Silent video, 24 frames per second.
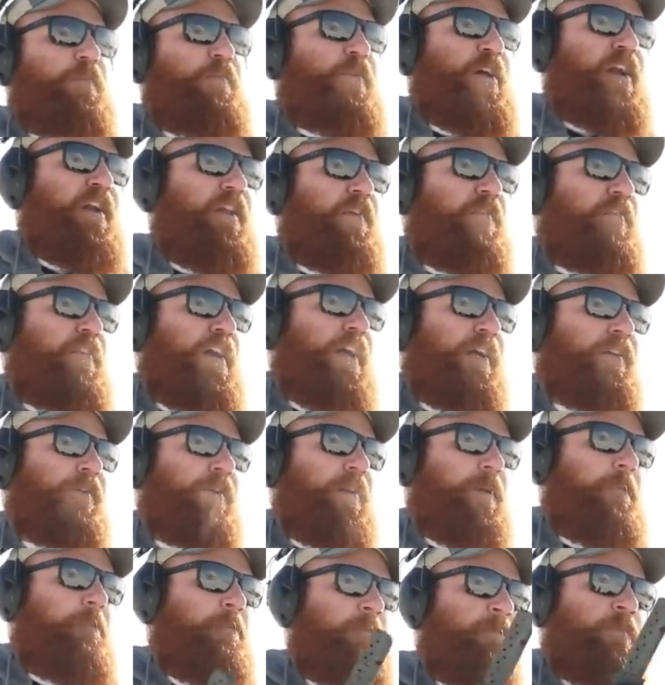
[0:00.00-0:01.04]
them right out of the
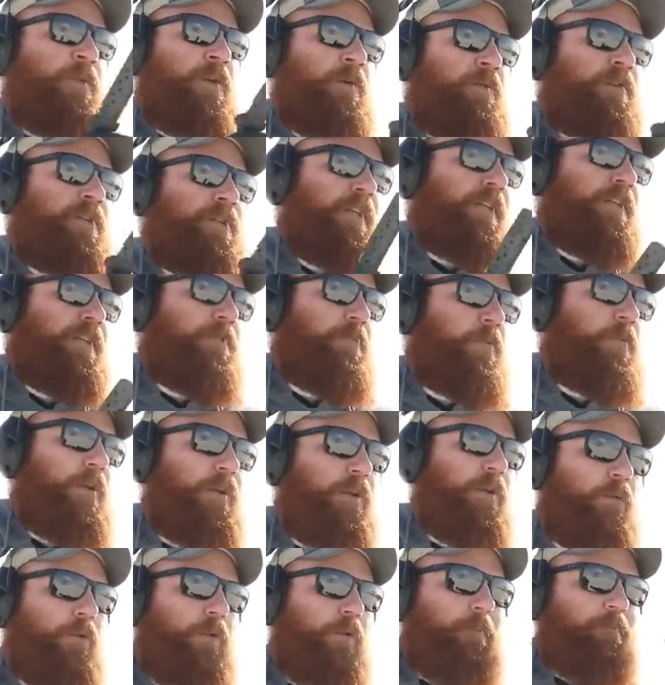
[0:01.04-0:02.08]
factory, which I think is pretty
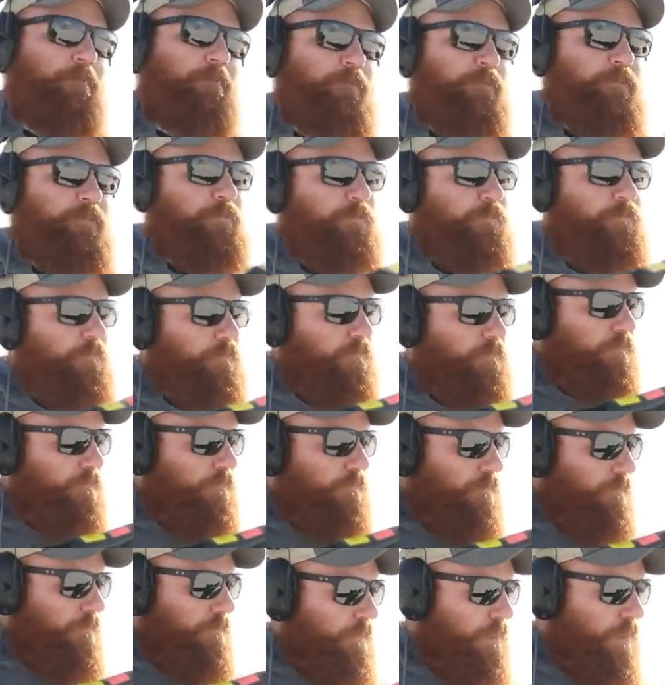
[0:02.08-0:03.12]

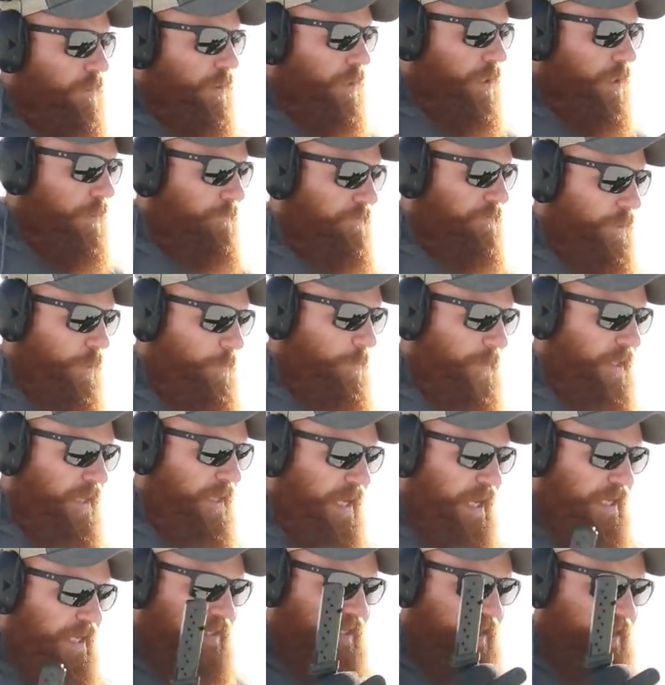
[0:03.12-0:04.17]
cool. I was hoping it
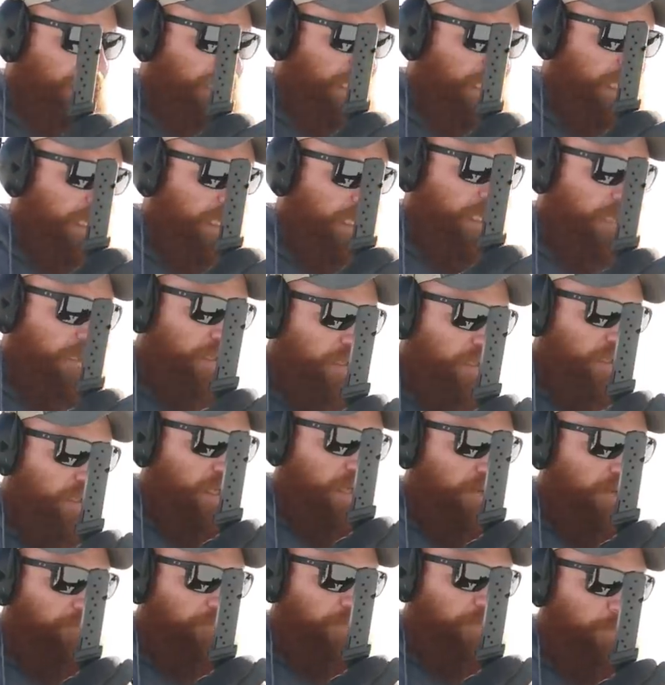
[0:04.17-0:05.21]
had like a
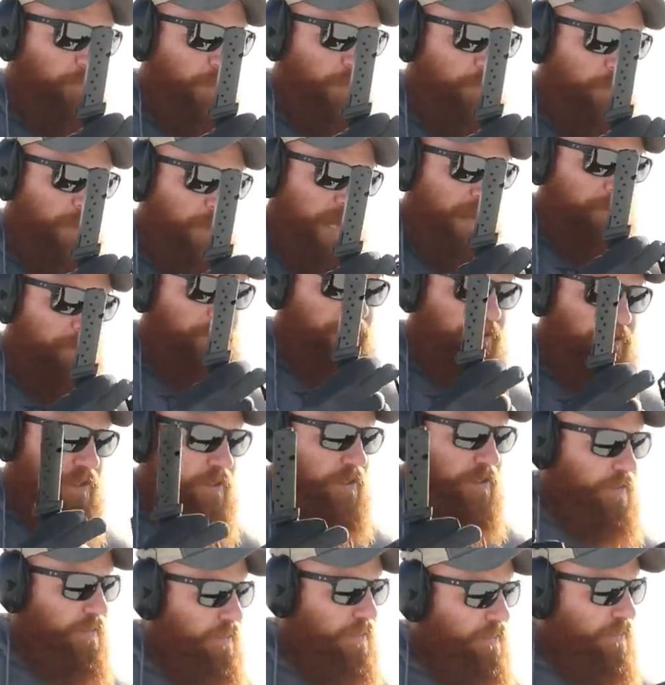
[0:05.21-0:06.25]
flip-up
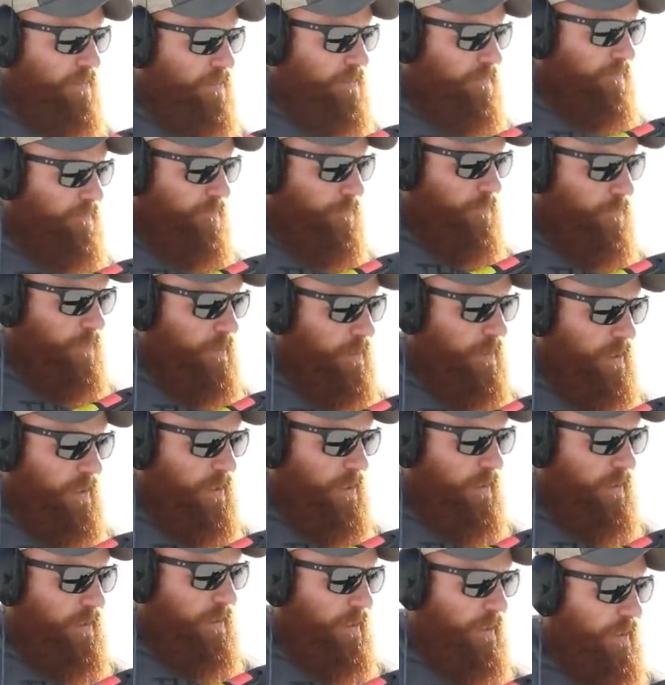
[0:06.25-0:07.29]
aperture for
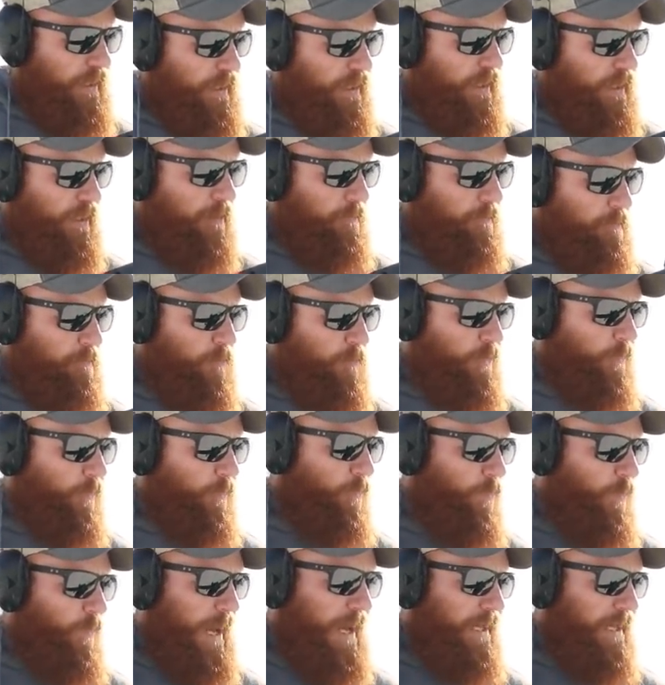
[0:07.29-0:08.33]
a more
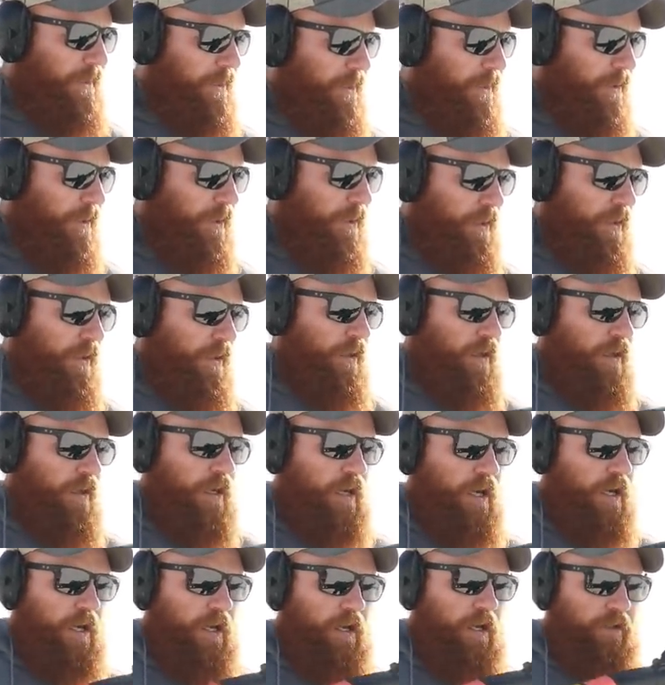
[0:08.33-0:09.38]
wider
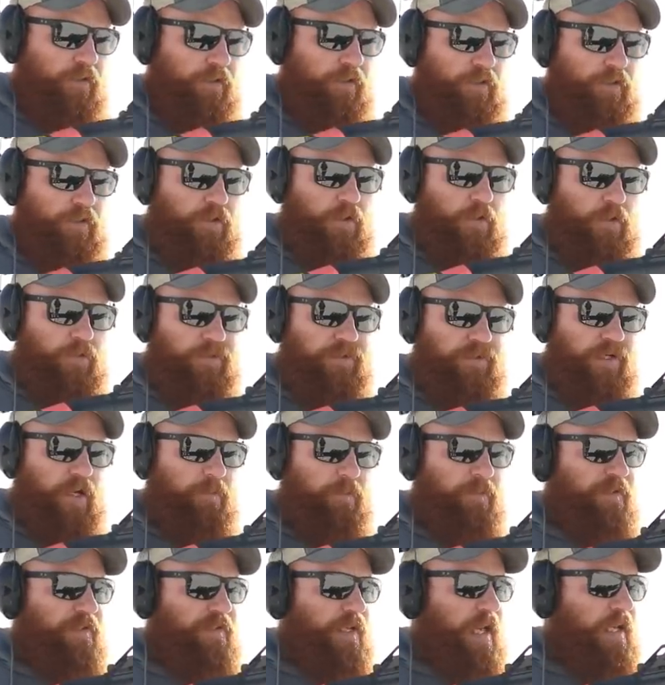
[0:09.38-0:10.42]

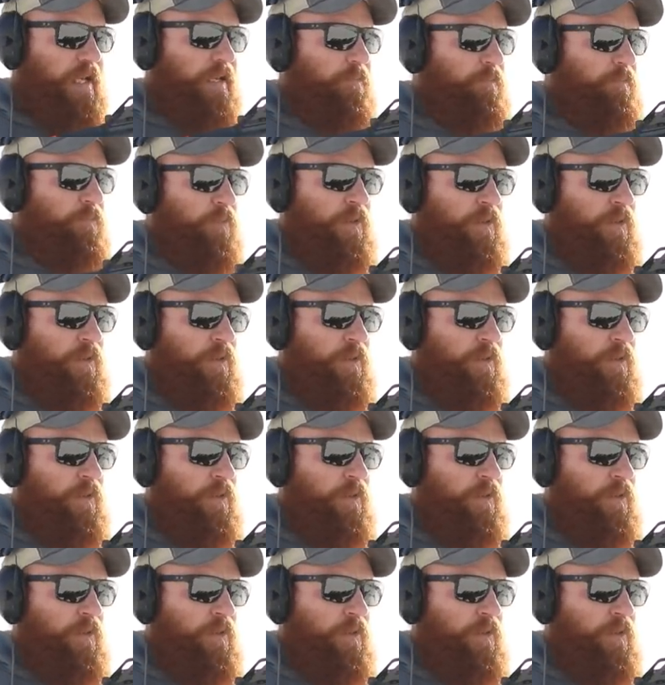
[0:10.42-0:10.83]
close-up sight,